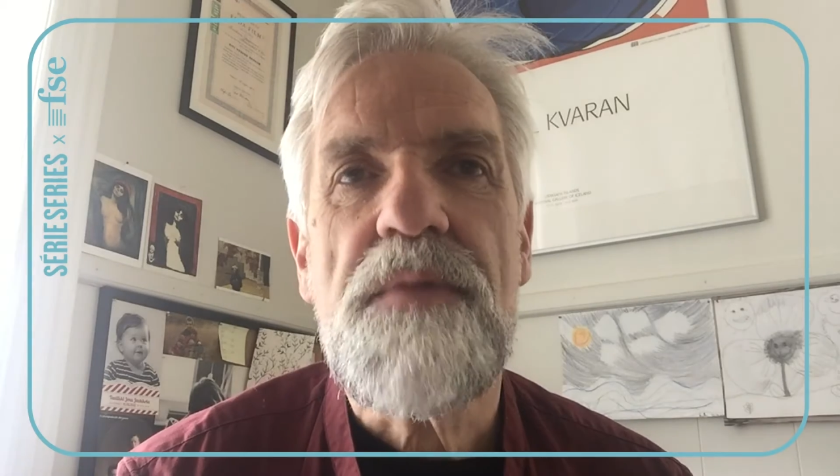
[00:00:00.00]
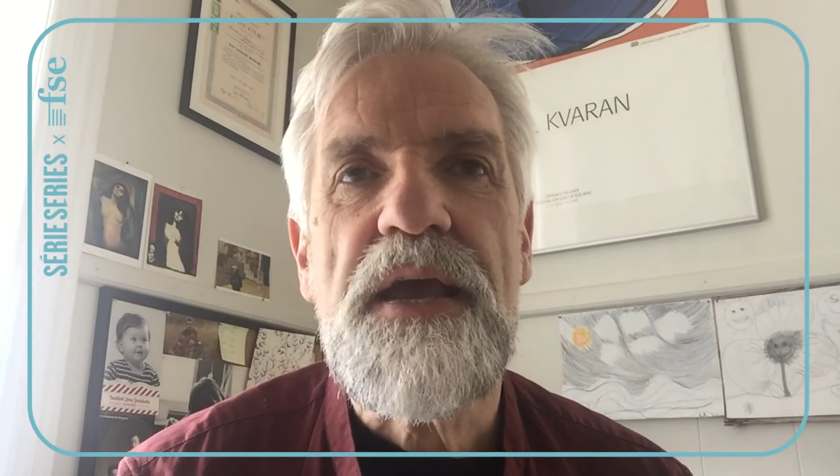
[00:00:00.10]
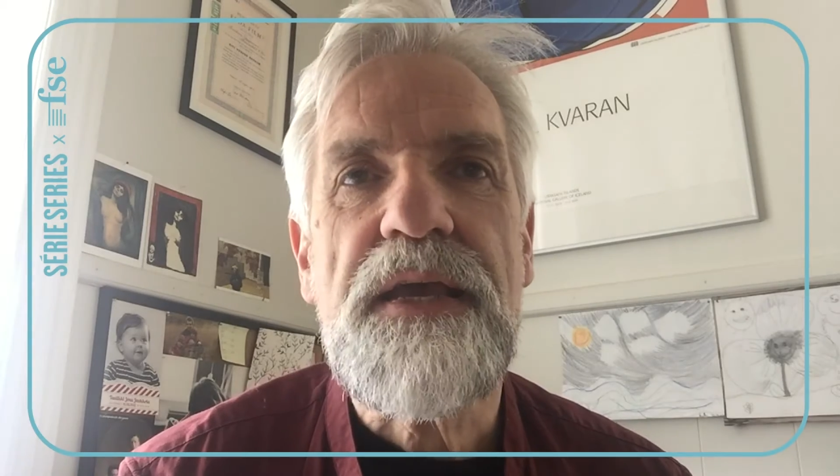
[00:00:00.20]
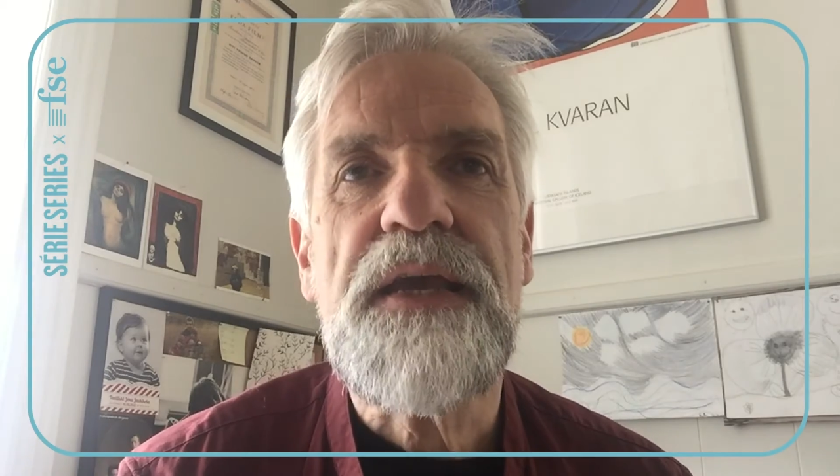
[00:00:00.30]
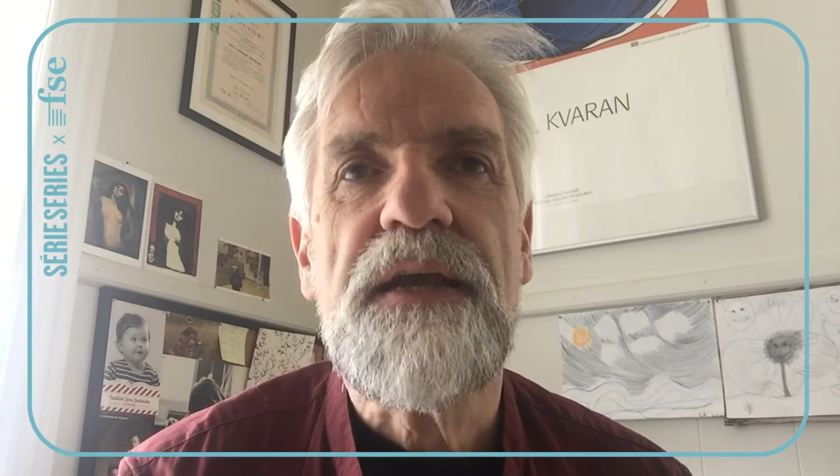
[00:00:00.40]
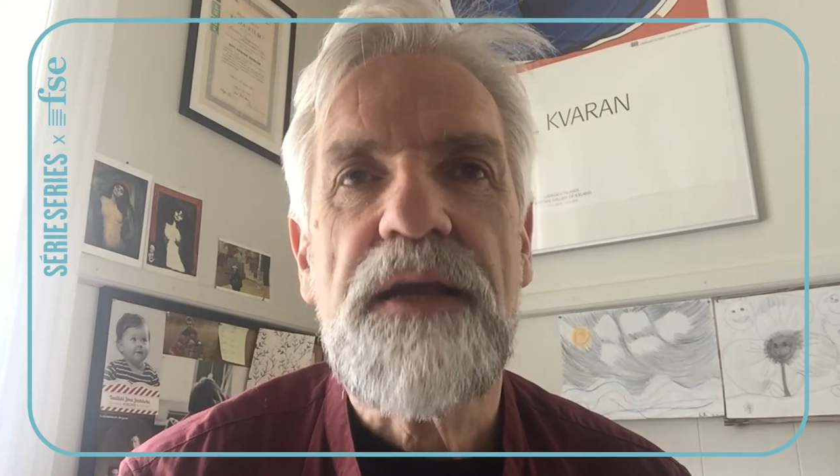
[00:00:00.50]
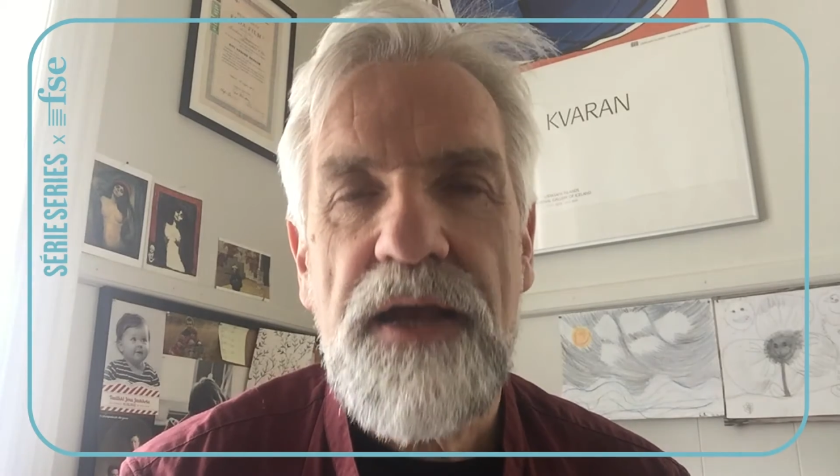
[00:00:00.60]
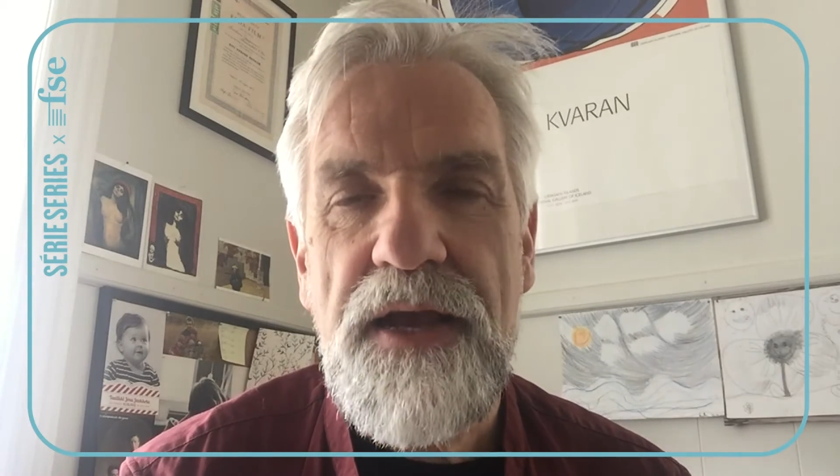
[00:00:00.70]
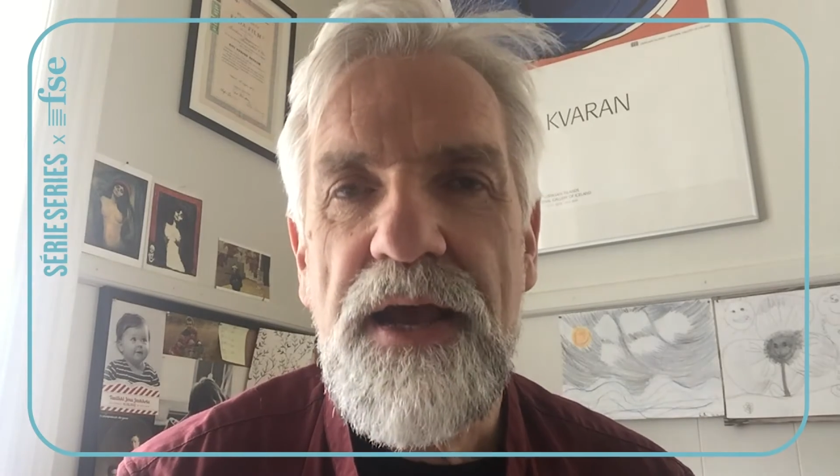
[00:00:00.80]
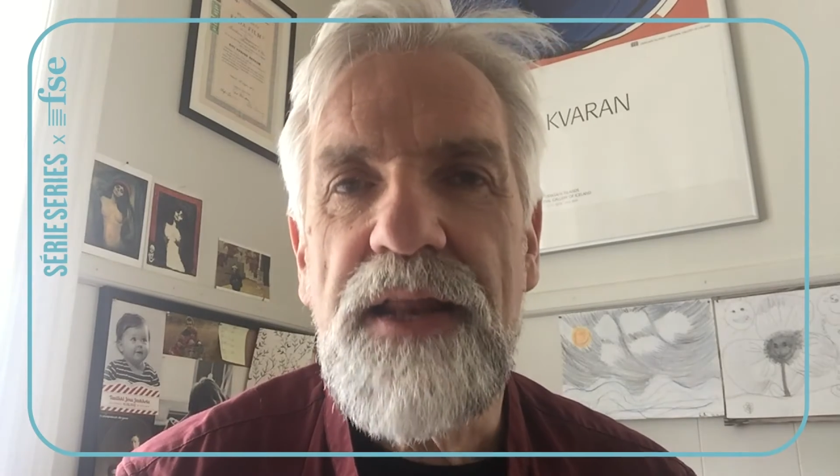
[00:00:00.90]
making
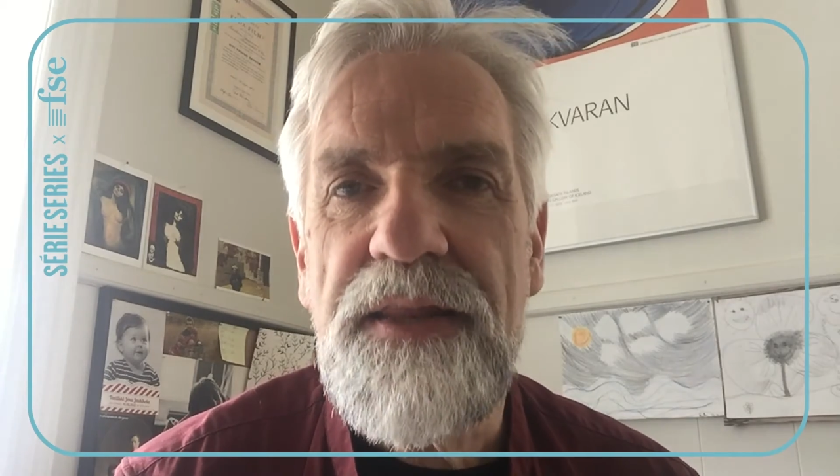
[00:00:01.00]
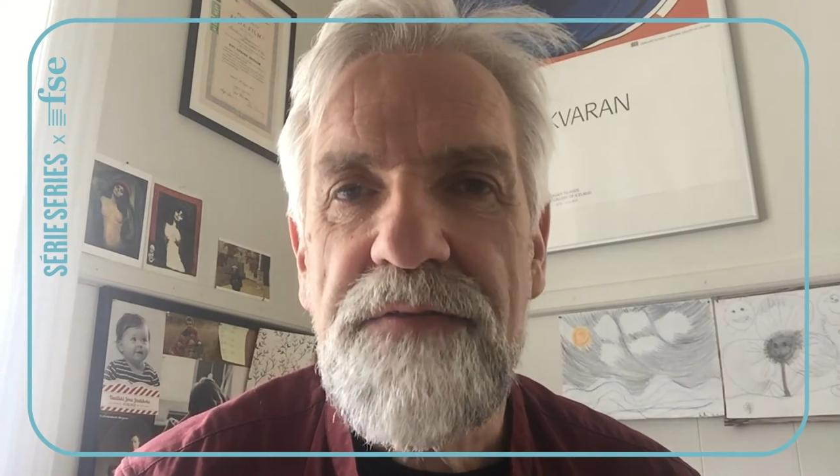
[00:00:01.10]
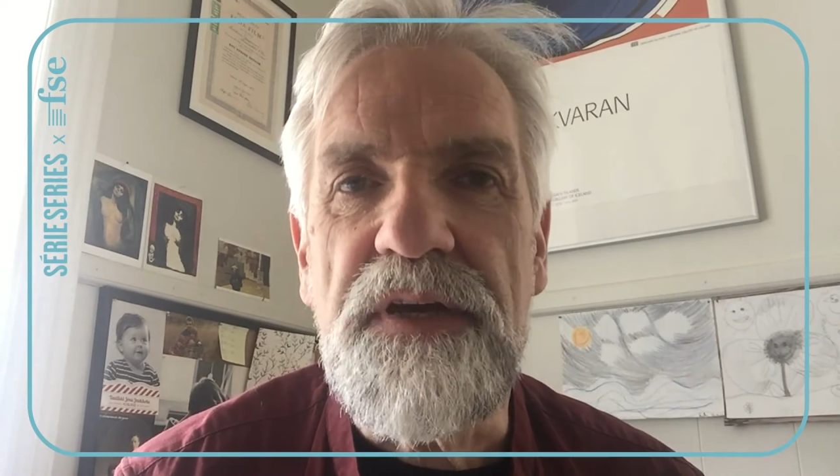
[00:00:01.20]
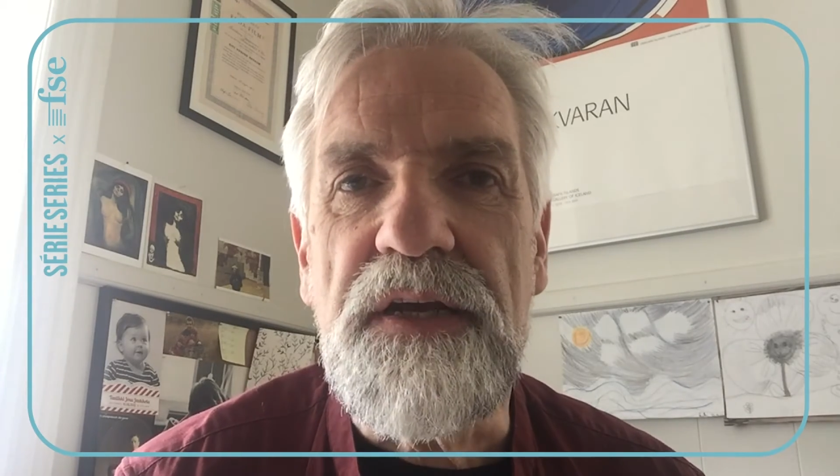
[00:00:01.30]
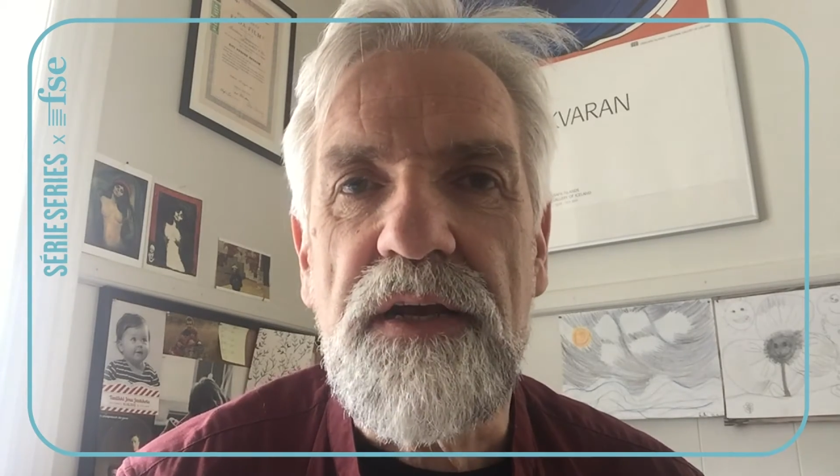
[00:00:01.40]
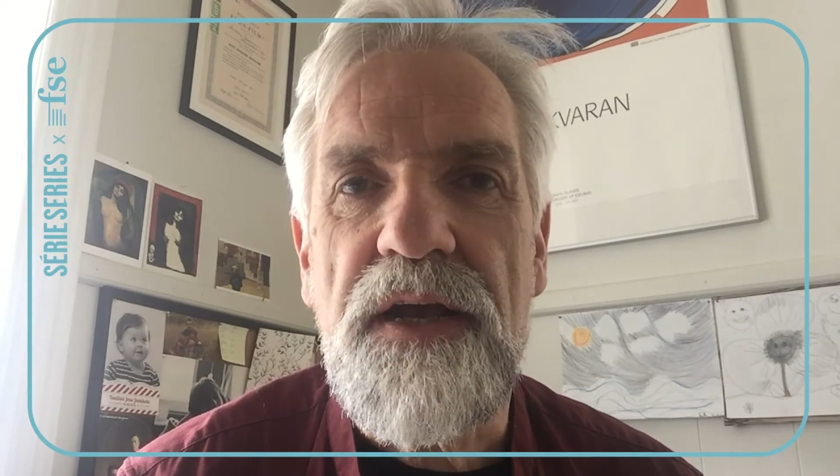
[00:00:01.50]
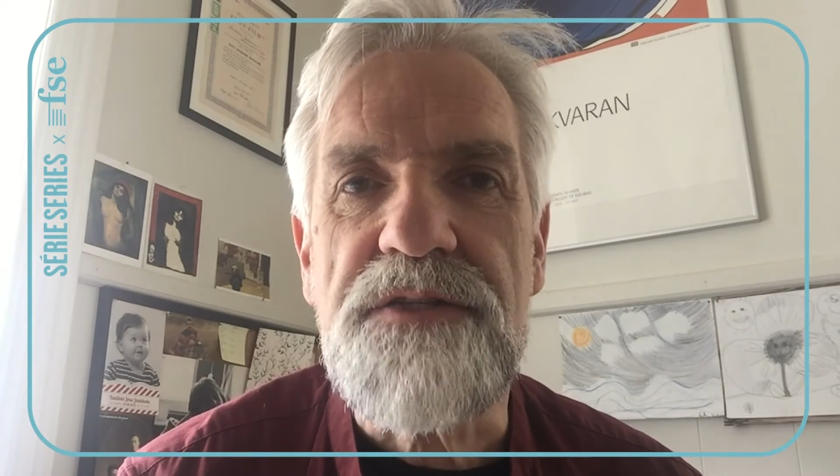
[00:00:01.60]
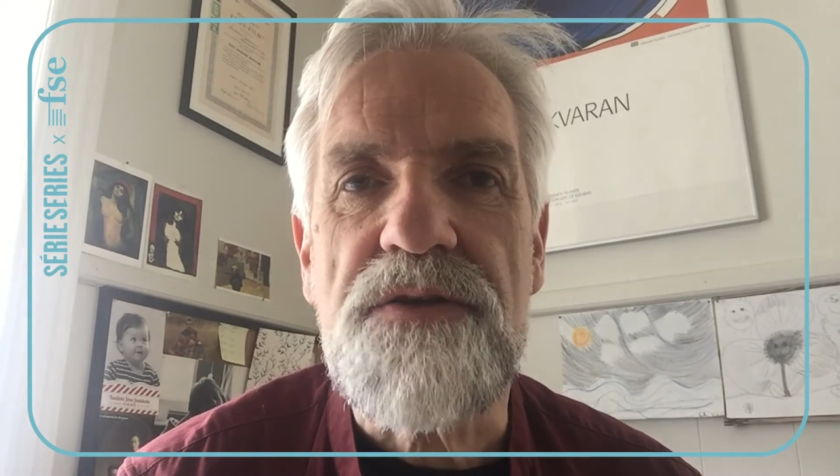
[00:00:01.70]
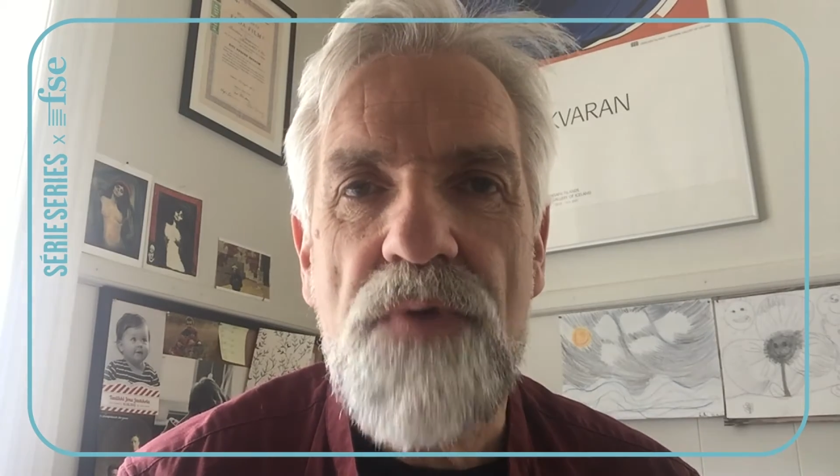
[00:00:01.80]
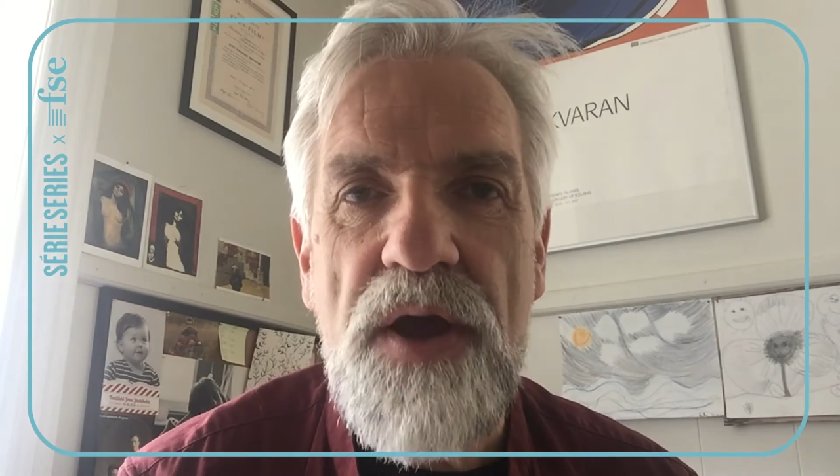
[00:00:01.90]
a living
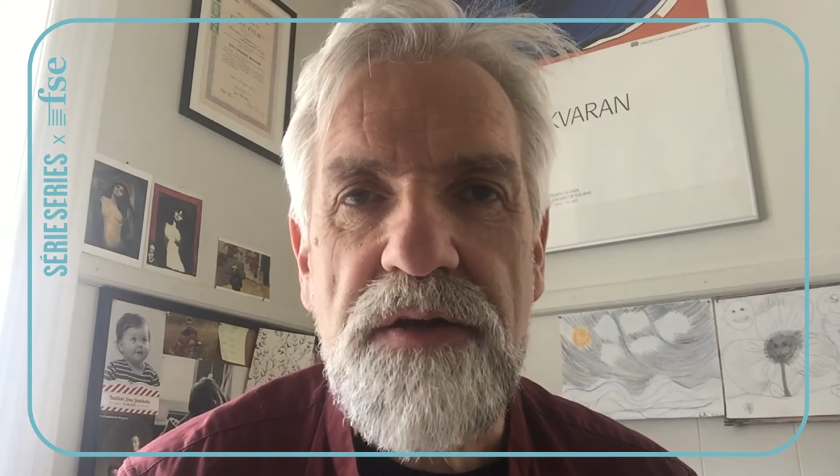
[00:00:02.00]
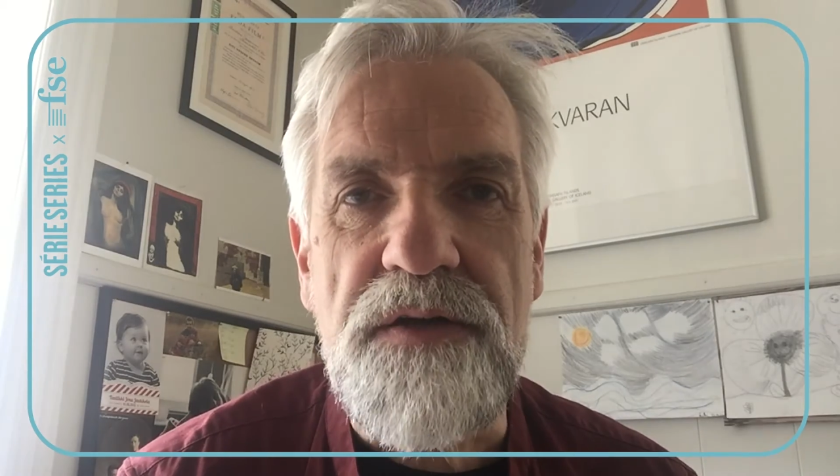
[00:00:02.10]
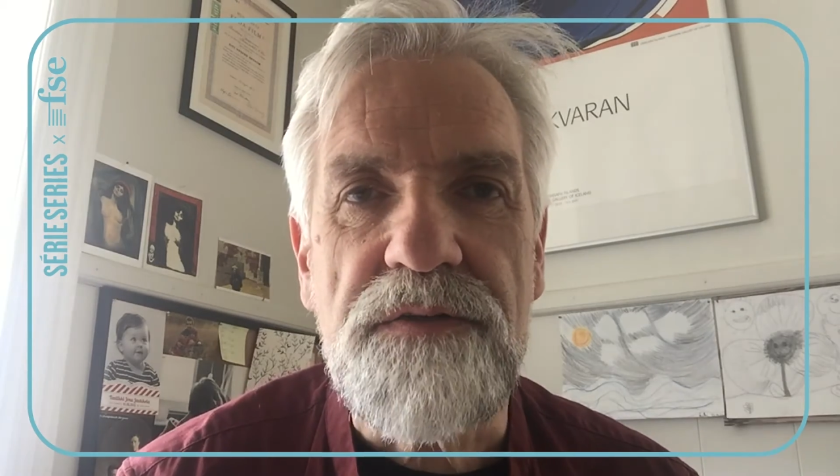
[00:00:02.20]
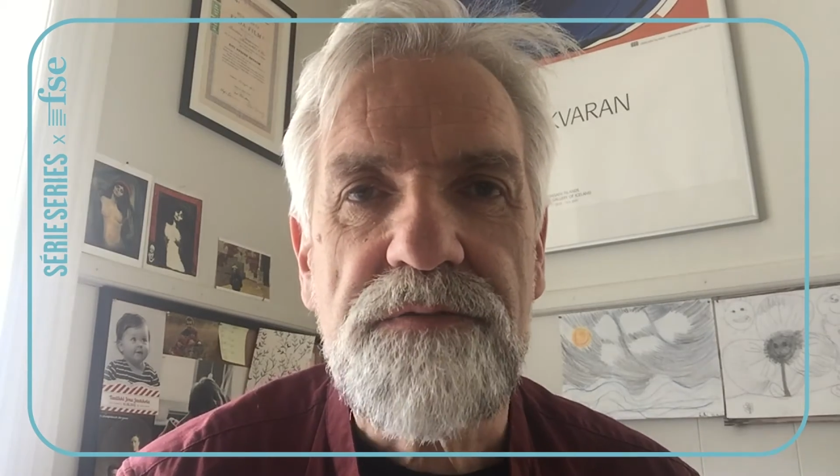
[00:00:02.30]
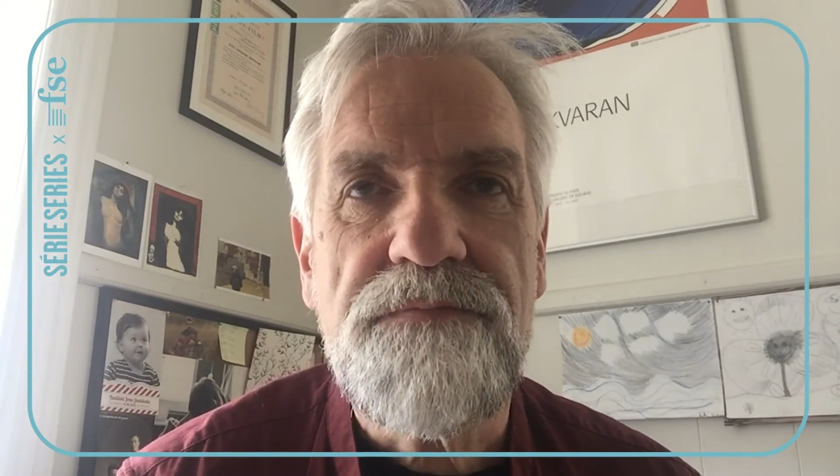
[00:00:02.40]
as a writer.